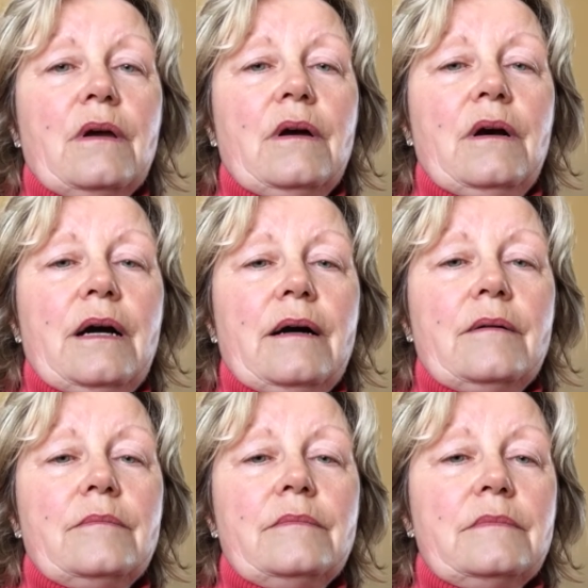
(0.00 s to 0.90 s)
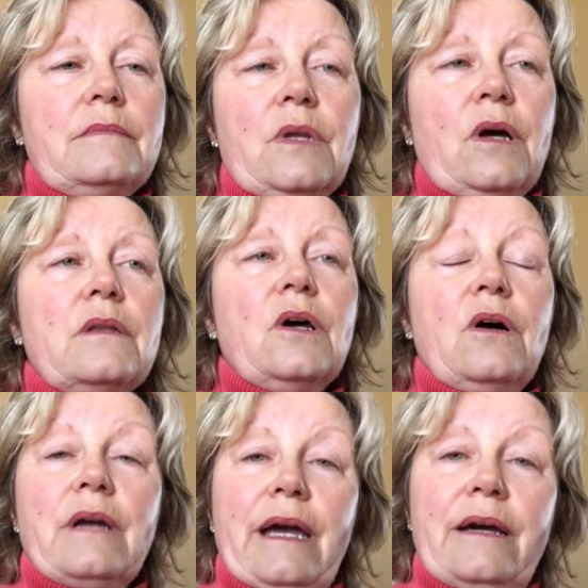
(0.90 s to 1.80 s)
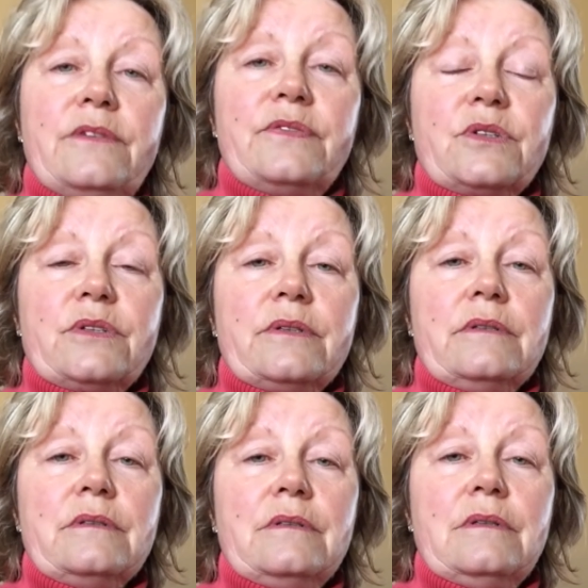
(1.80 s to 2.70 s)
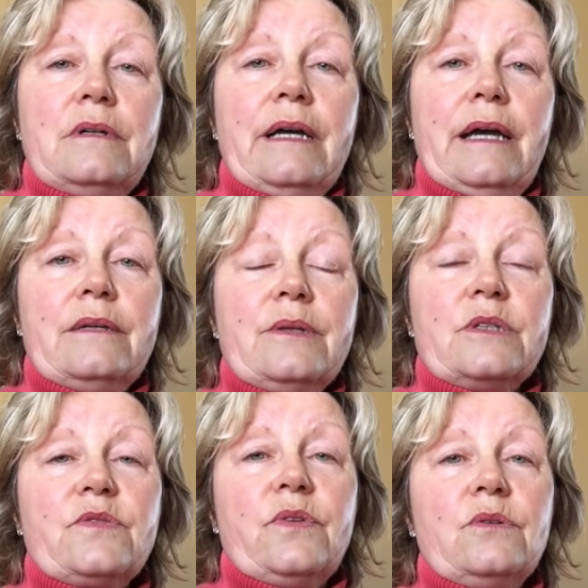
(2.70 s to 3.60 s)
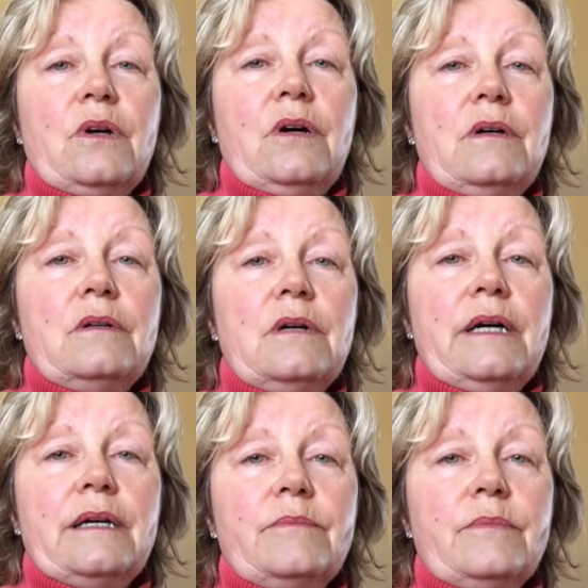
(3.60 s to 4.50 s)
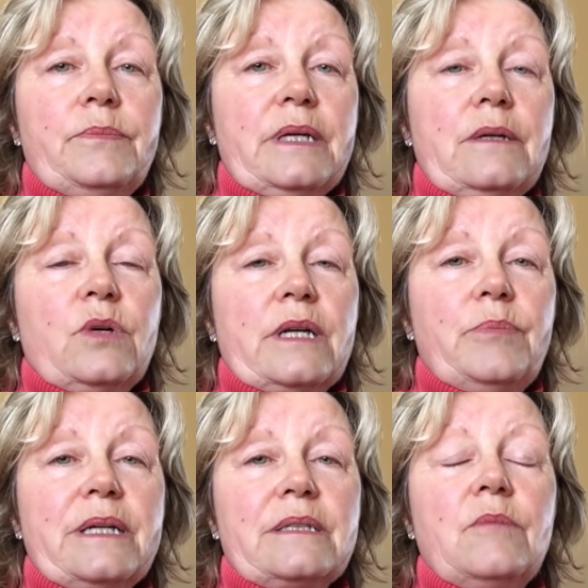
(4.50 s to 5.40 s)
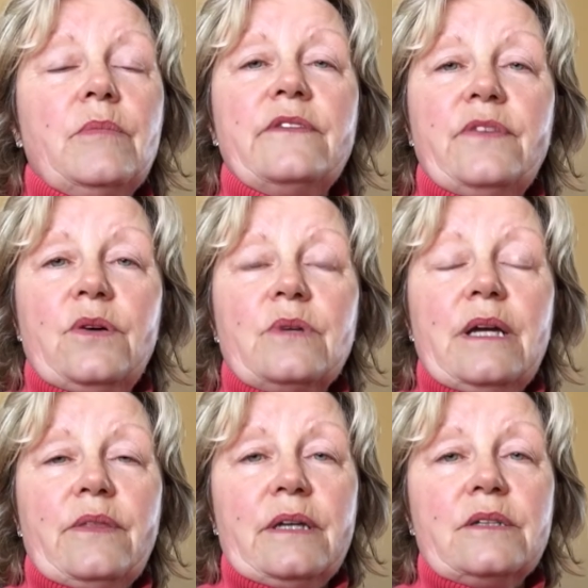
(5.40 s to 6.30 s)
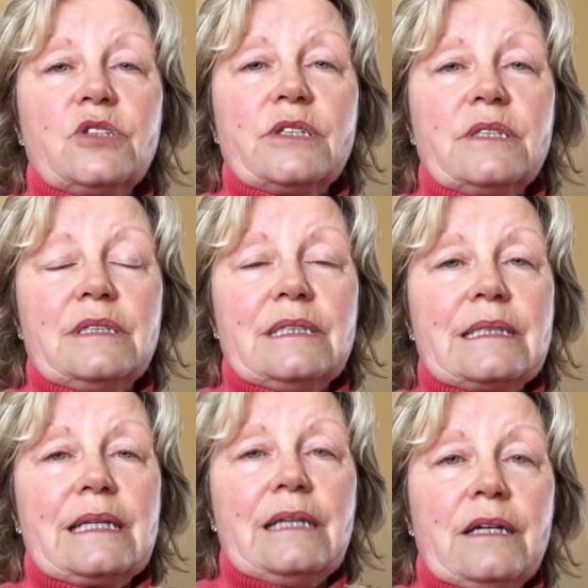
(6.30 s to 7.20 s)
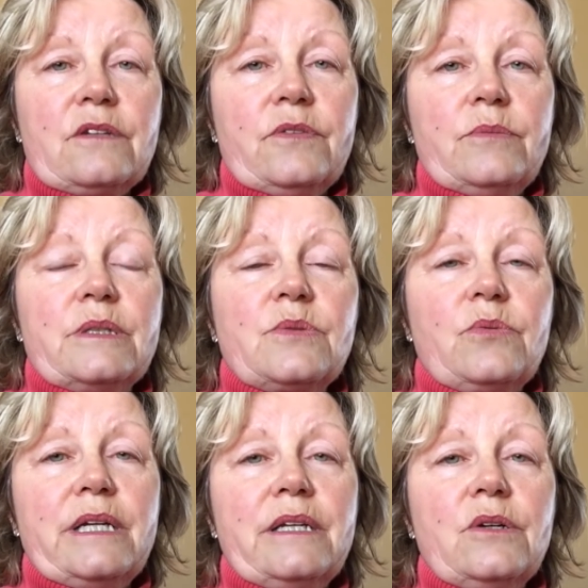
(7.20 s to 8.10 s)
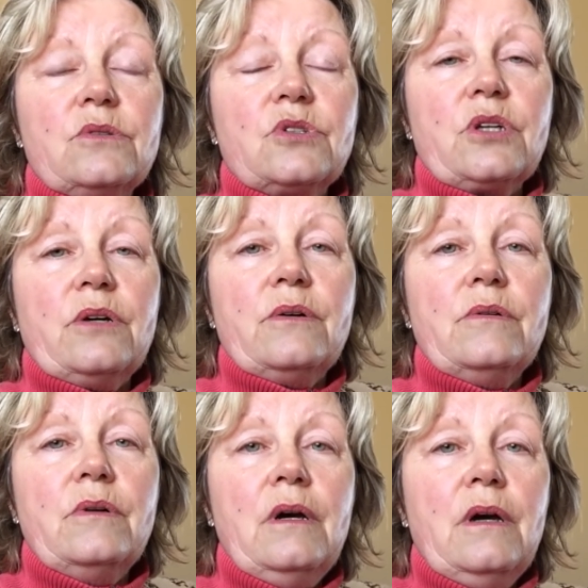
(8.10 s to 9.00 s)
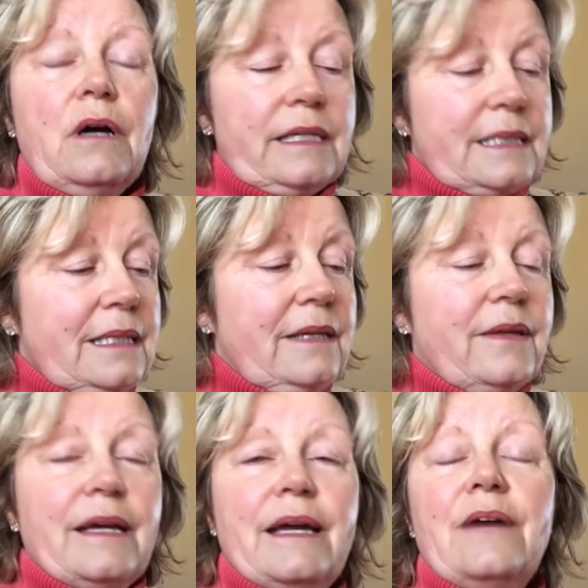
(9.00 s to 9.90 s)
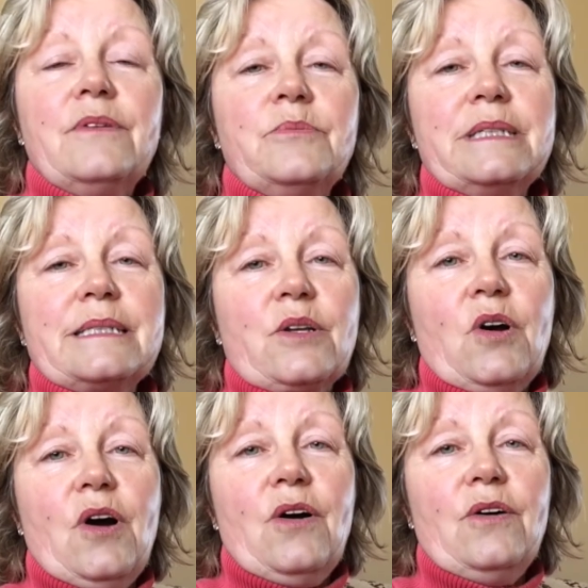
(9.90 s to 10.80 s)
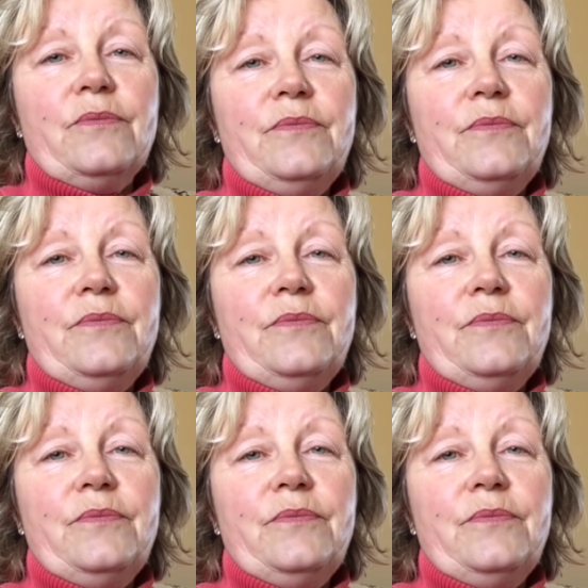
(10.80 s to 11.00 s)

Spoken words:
not long after I had this phone call, when I picked up my phone, I think just to disconnect from this radio show, I see that I have a missed call.